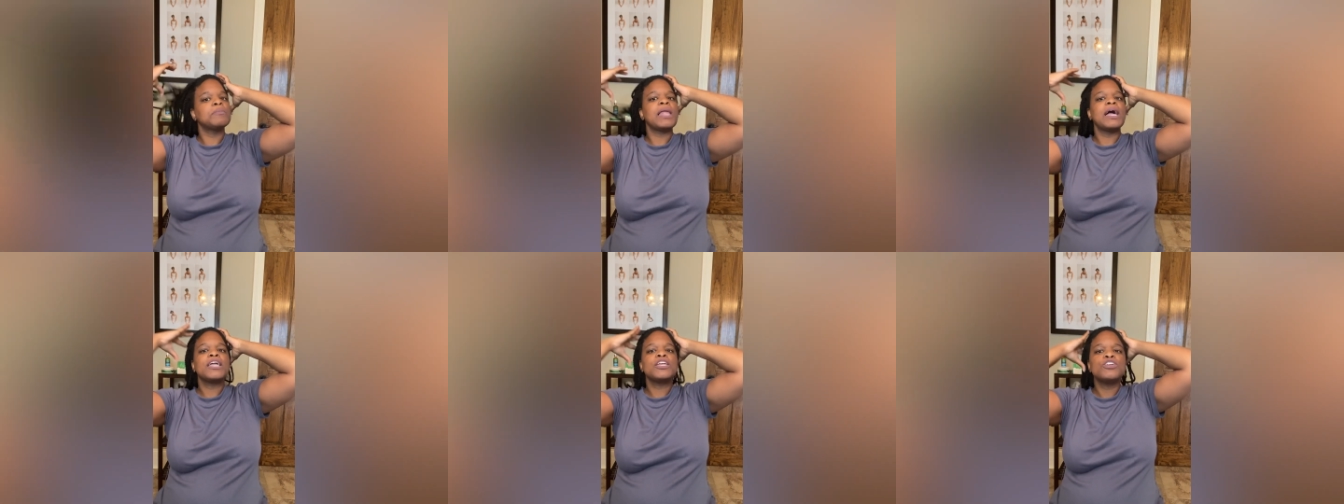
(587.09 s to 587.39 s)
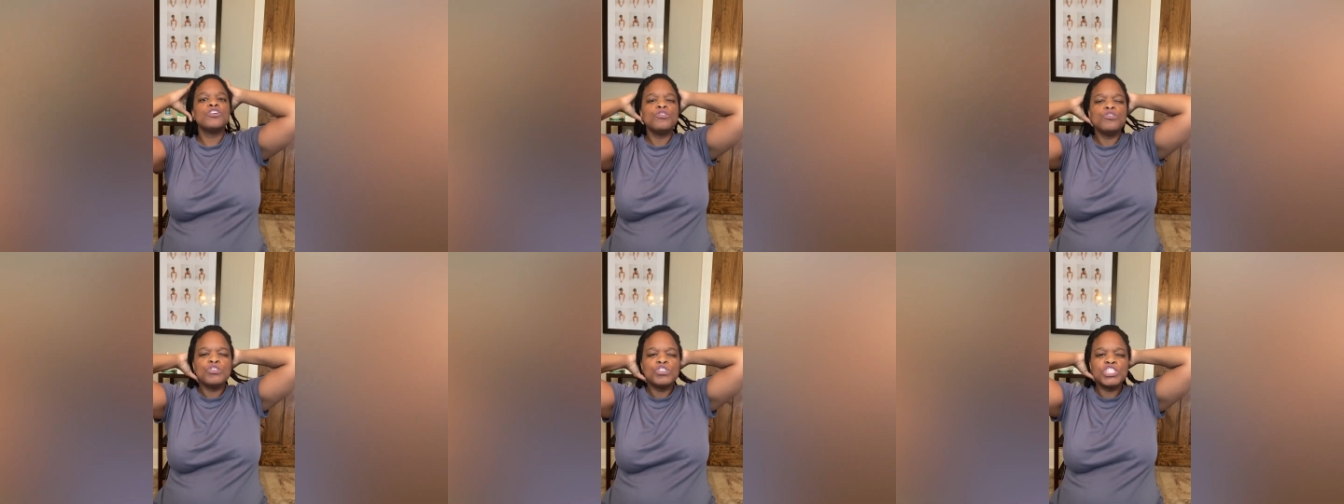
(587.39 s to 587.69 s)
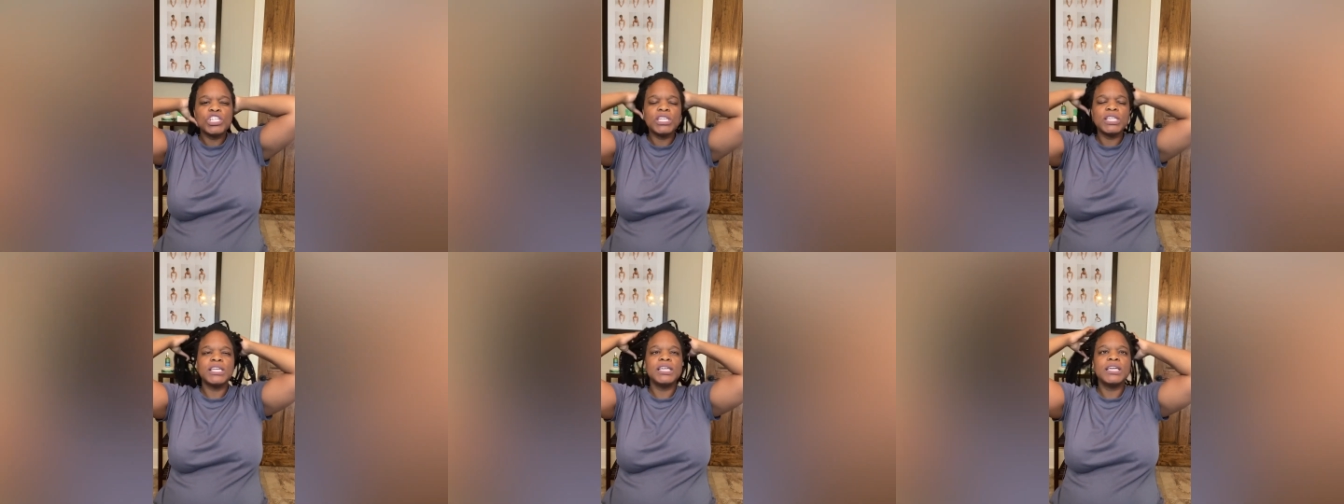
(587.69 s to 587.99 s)
like
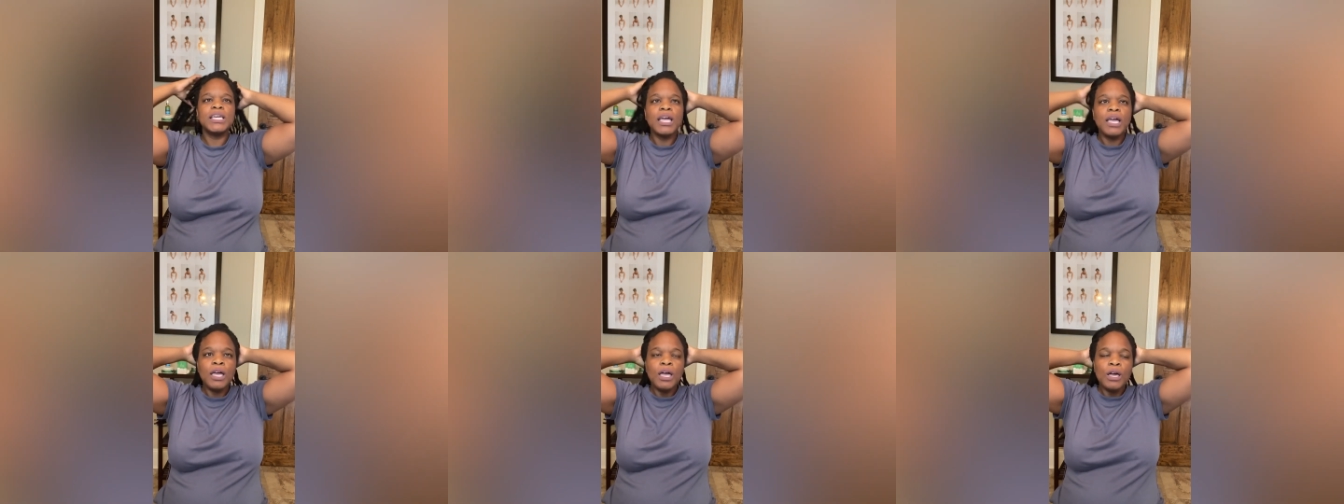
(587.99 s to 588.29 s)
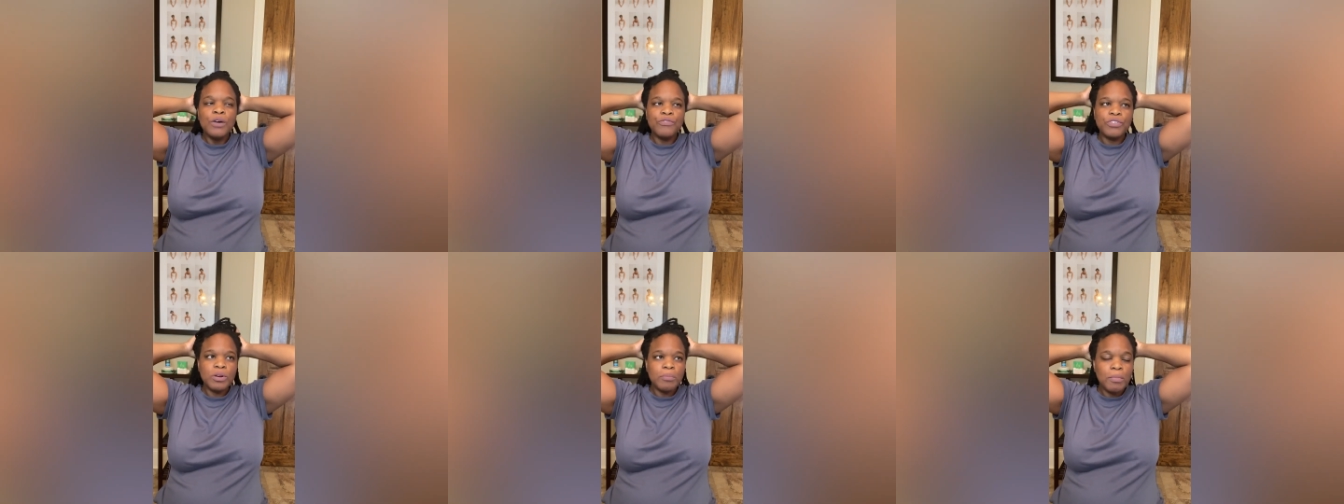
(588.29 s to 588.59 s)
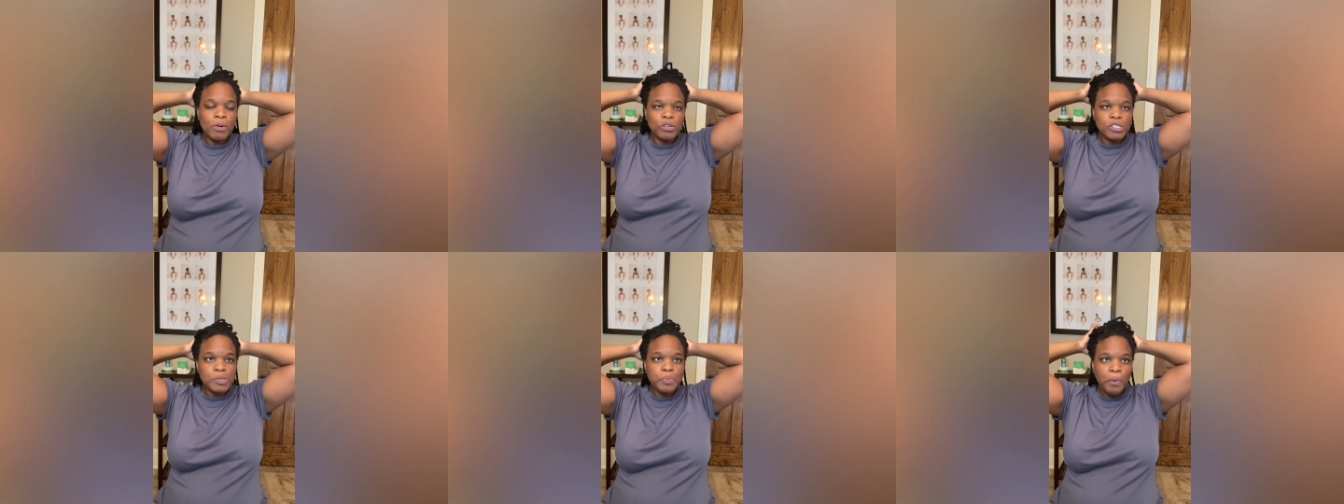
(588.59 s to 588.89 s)
usually for the
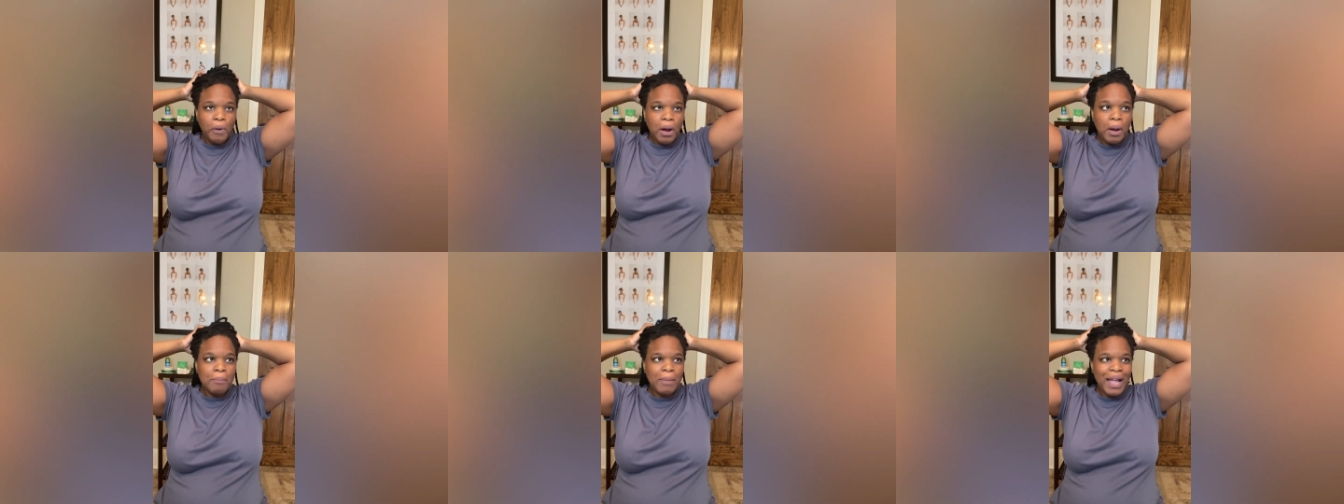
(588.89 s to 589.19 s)
most part,